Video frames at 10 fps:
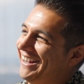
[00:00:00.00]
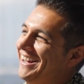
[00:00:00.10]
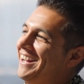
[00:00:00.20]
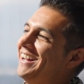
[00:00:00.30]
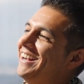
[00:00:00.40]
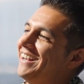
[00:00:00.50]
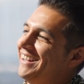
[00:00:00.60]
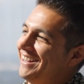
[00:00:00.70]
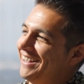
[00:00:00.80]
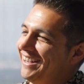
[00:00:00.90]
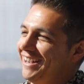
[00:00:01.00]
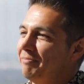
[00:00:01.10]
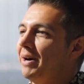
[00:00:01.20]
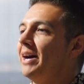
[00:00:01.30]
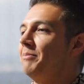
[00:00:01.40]
Yeah,
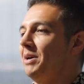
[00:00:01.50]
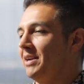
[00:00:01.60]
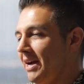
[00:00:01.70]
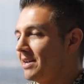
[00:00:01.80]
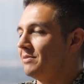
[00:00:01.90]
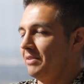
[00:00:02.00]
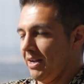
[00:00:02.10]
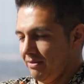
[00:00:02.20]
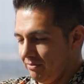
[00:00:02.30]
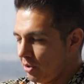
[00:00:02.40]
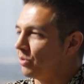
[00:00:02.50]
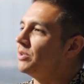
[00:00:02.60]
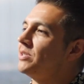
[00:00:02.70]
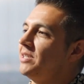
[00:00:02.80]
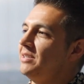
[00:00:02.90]
but I
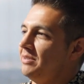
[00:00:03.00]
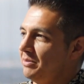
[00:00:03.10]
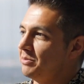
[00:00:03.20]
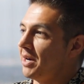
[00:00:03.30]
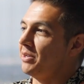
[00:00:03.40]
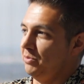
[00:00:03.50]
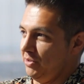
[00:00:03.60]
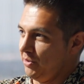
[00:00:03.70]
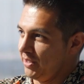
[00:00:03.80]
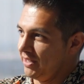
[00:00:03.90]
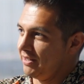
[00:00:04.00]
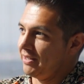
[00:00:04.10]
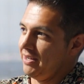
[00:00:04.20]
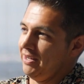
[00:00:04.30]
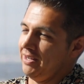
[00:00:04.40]
totally see why you would do it,
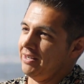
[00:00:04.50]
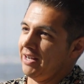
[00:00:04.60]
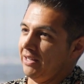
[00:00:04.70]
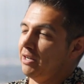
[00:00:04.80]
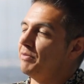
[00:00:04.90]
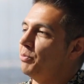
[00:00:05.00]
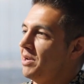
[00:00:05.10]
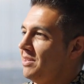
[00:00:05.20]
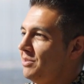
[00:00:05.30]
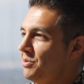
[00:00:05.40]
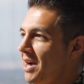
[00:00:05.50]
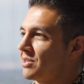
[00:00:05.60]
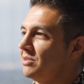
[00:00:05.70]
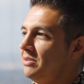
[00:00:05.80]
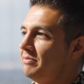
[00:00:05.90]
and I love the way that you
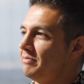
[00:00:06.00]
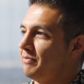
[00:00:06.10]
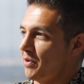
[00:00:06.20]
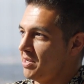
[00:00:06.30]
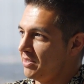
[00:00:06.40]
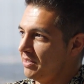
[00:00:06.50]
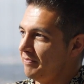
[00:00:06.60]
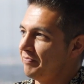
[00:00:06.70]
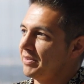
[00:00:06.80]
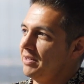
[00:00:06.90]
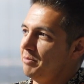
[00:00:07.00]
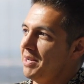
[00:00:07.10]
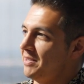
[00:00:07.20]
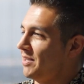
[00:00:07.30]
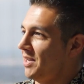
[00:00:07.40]
actually phrased it. Yeah. Made
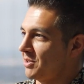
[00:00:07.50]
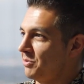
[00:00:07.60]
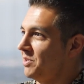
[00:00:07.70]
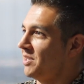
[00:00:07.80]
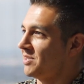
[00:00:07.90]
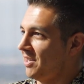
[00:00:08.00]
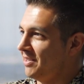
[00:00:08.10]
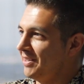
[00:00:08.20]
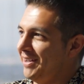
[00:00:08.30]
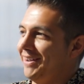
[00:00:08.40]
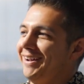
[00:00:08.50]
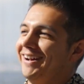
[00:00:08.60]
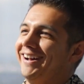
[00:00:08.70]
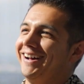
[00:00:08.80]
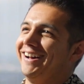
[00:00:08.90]
it sound actually really exciting,
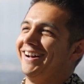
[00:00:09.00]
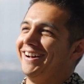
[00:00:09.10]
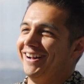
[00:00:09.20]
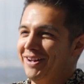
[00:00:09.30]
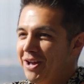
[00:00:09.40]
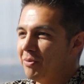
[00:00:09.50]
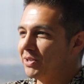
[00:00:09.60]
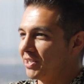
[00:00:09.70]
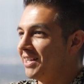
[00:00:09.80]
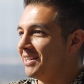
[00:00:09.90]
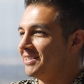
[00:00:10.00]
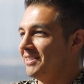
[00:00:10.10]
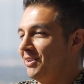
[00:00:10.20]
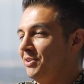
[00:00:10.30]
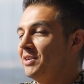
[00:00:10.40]
which it is. You
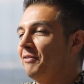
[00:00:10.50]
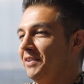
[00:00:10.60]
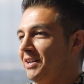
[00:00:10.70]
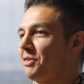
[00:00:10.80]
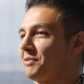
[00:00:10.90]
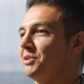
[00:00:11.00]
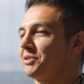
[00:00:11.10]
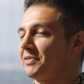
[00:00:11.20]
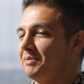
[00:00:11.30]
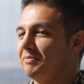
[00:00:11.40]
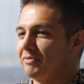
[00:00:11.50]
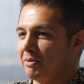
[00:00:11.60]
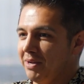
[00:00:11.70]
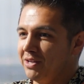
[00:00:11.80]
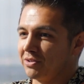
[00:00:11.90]
definitely get thrills
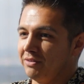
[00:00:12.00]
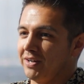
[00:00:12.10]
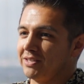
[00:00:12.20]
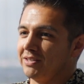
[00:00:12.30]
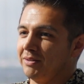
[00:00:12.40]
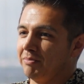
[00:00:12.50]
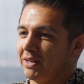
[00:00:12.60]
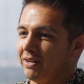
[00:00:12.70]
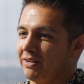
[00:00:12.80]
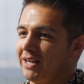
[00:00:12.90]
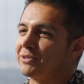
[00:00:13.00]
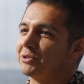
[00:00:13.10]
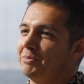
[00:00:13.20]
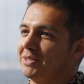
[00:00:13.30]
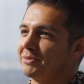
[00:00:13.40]
from angel investing, but not
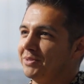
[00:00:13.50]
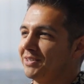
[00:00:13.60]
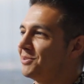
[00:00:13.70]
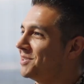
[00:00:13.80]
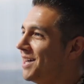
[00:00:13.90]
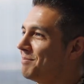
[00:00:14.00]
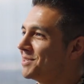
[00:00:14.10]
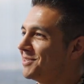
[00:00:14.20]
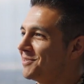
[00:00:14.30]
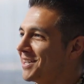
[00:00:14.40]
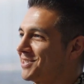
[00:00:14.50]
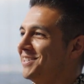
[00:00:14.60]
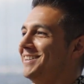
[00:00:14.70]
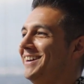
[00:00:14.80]
so much when it goes the opposite direction.